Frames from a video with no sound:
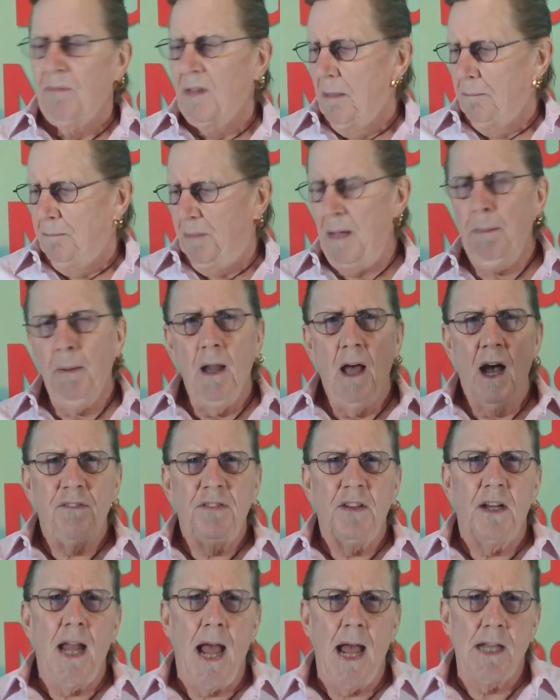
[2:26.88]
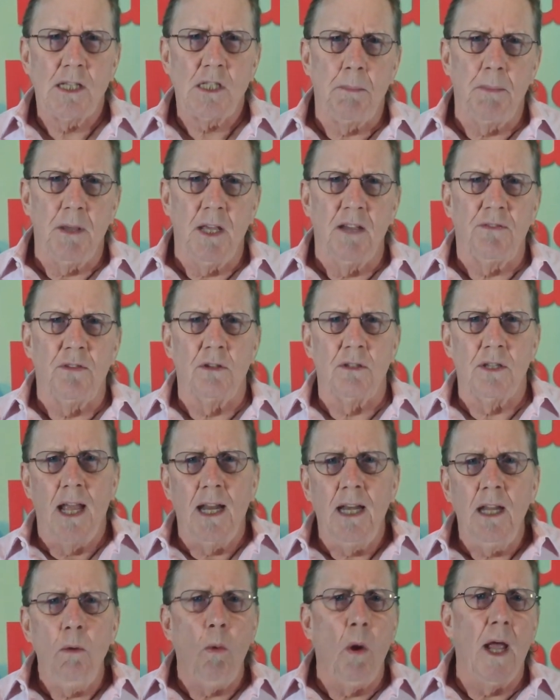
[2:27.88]
People often ask me if there's
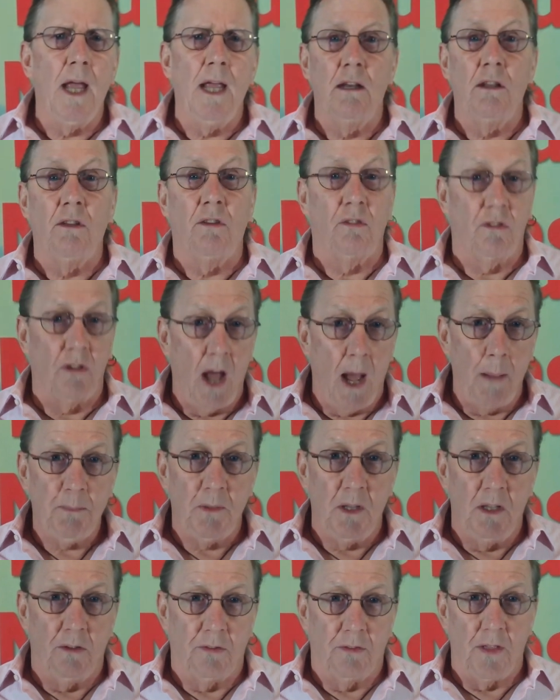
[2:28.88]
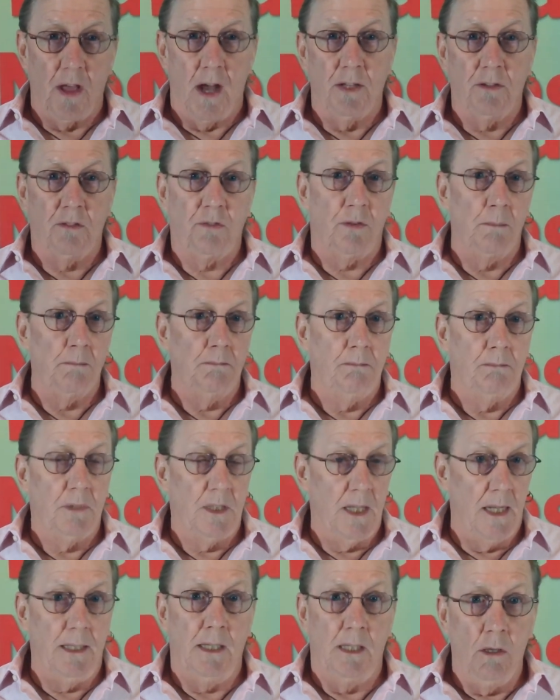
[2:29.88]
any way to stop these thoughts from
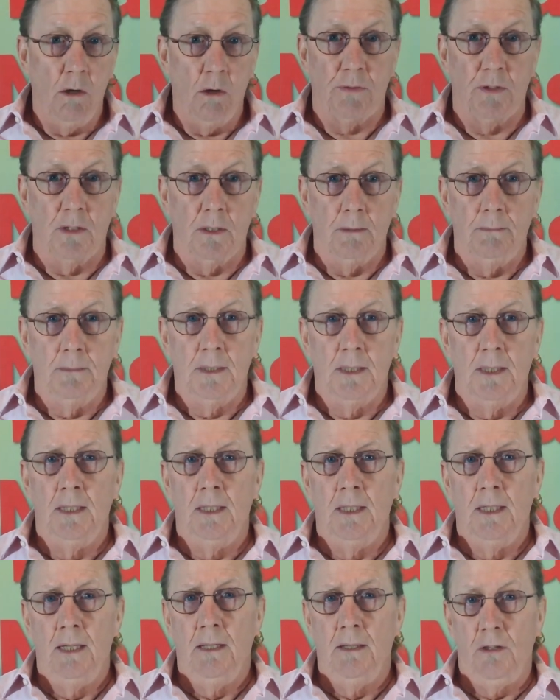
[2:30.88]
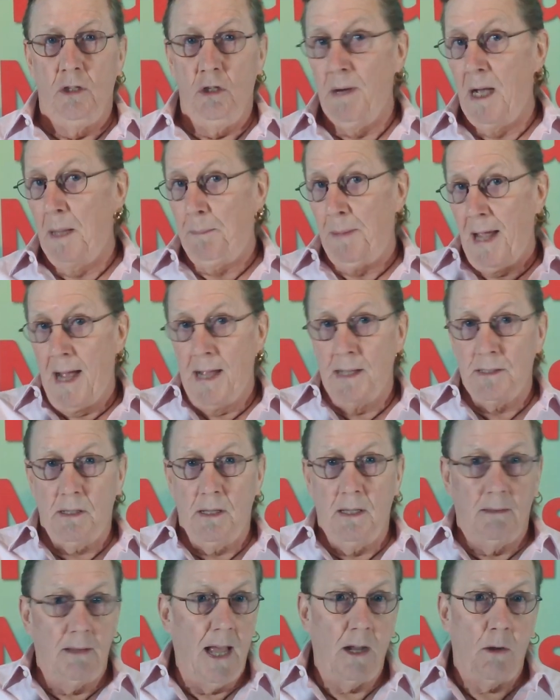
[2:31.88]
taking over. You might be
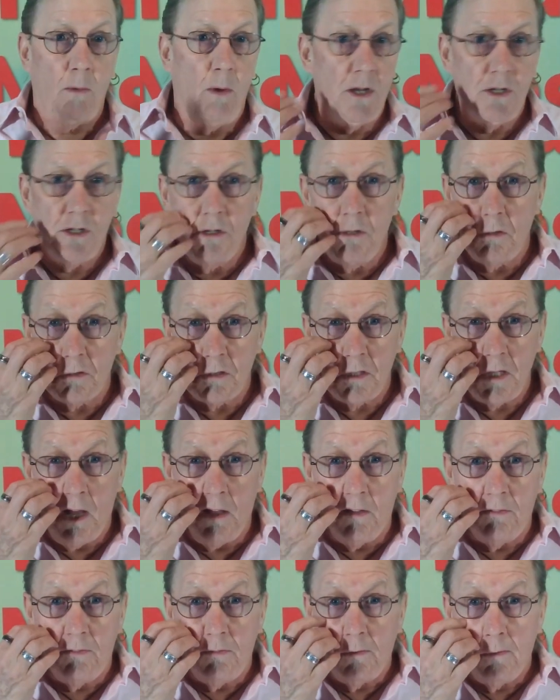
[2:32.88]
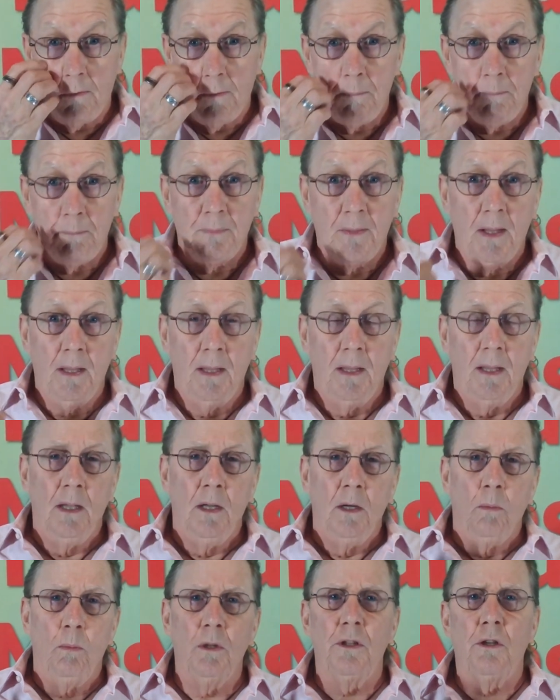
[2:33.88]
asking that question yourself.
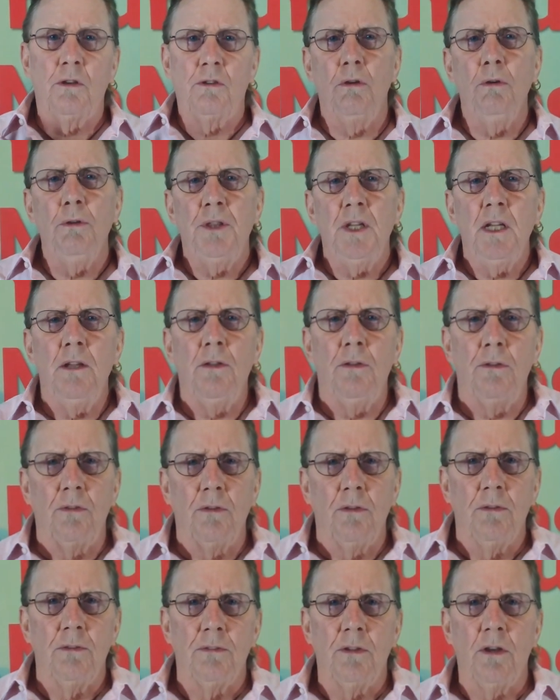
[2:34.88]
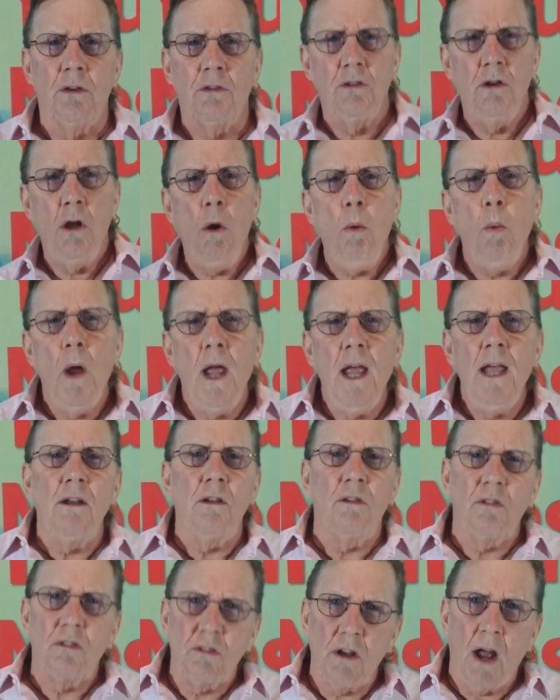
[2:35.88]
Well, the truth is, there's no way to
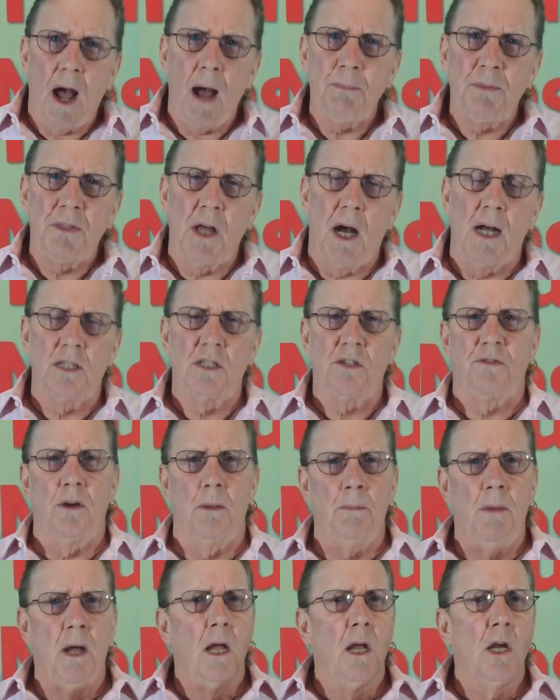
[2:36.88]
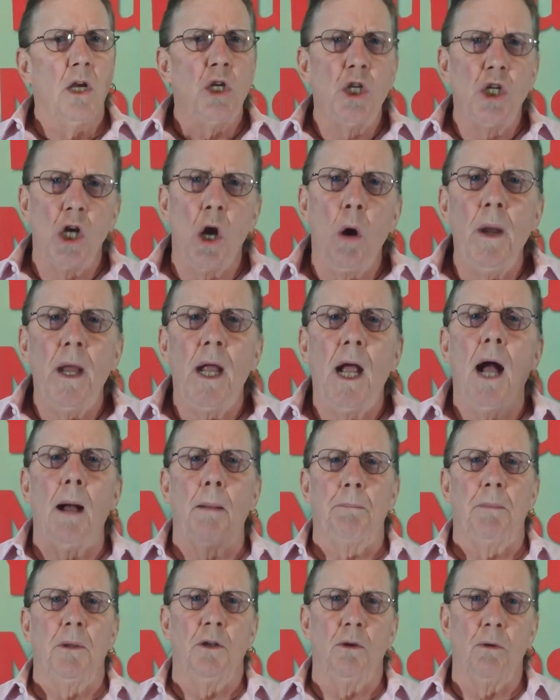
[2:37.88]
stop thoughts from showing
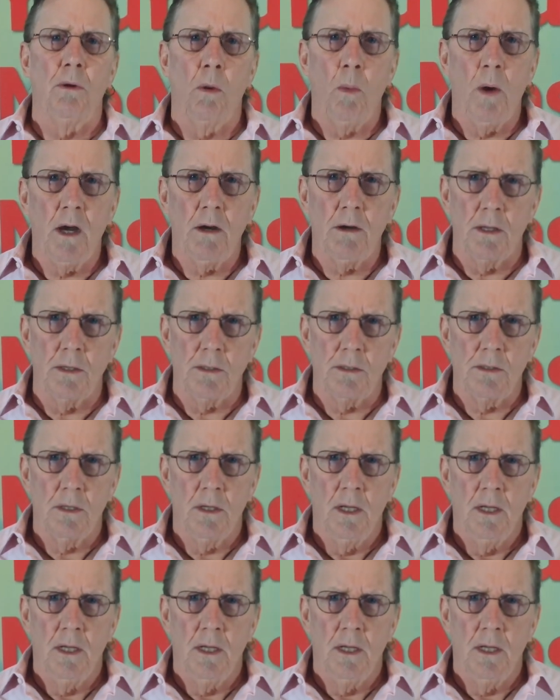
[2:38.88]
up in your awareness.